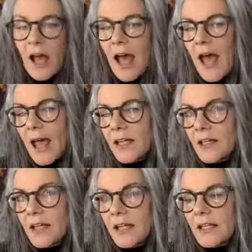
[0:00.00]
and
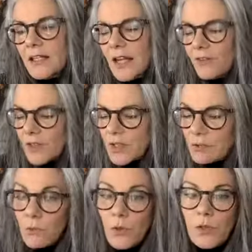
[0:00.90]
instead of
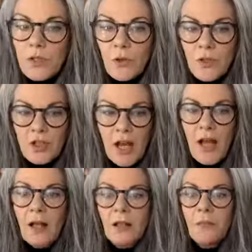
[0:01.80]
using mousse or
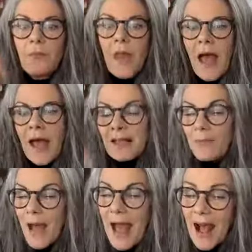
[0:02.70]
gel, as a
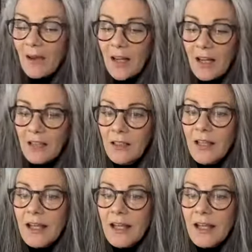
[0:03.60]
powder,